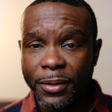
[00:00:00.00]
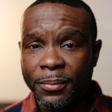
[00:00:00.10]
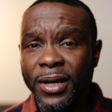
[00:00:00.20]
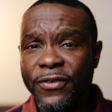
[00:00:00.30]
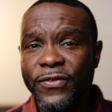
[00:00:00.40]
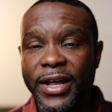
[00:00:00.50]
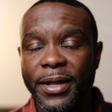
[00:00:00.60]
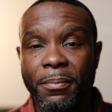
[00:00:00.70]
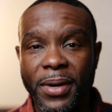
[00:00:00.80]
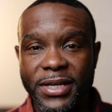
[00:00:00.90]
But I find it
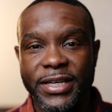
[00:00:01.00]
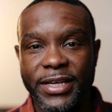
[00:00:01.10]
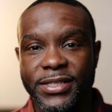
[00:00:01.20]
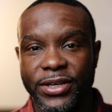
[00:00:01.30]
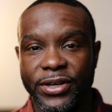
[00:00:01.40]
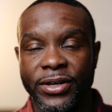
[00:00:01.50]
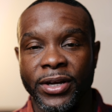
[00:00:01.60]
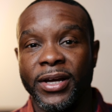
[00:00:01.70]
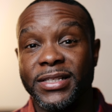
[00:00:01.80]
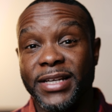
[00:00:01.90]
much easier
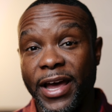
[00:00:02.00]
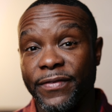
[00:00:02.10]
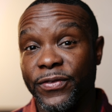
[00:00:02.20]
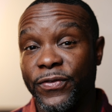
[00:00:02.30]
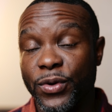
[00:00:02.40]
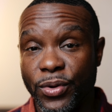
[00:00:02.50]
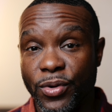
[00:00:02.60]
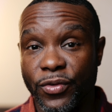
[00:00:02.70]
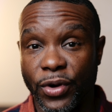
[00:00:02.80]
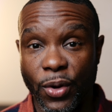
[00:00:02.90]
to have the phone
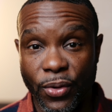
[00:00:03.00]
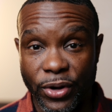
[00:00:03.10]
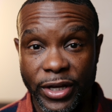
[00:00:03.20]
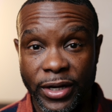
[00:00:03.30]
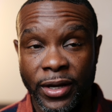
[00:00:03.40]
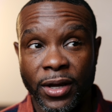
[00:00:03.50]
call recorded,